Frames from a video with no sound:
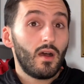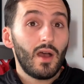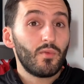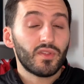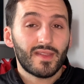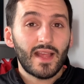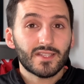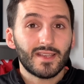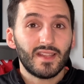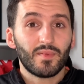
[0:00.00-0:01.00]
I want
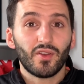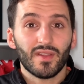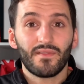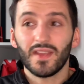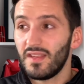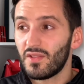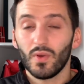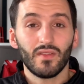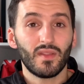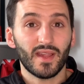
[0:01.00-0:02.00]
Sanchez because I think he's
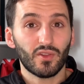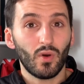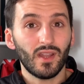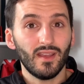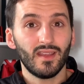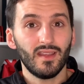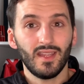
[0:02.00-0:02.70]
one of the best quality.